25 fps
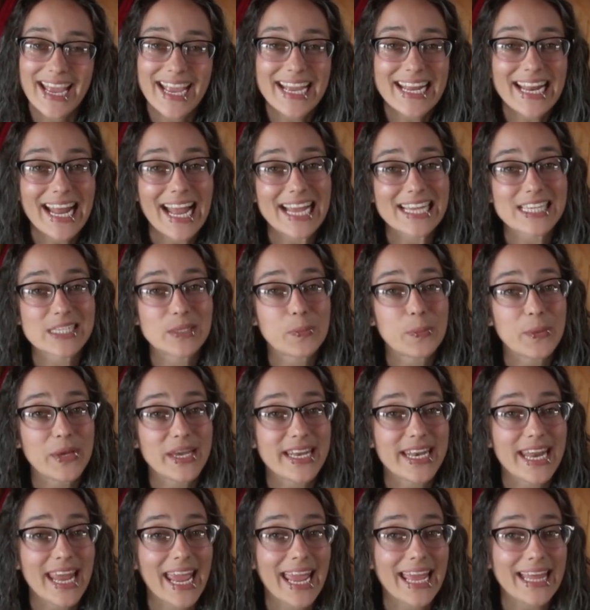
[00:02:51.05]
It has
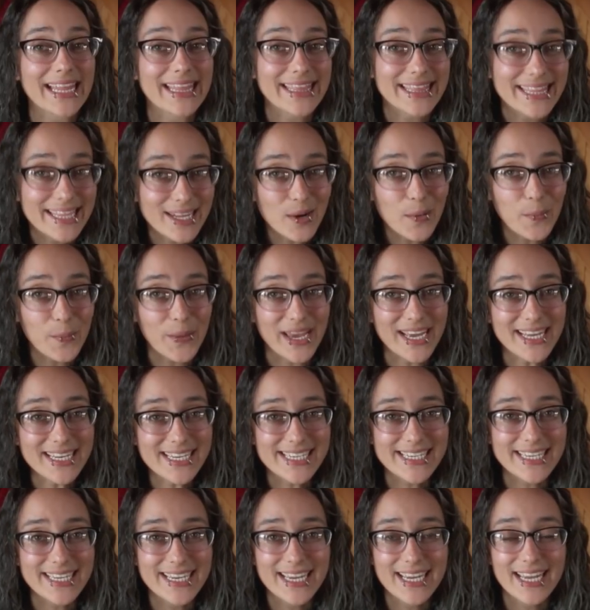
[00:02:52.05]
been a little
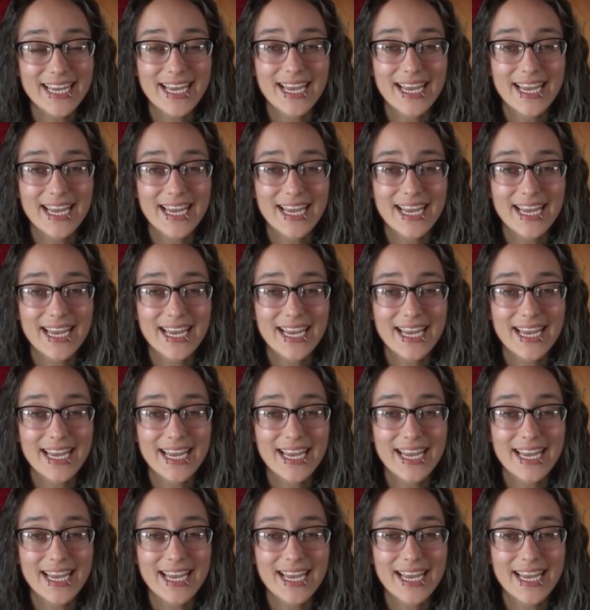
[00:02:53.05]
bit,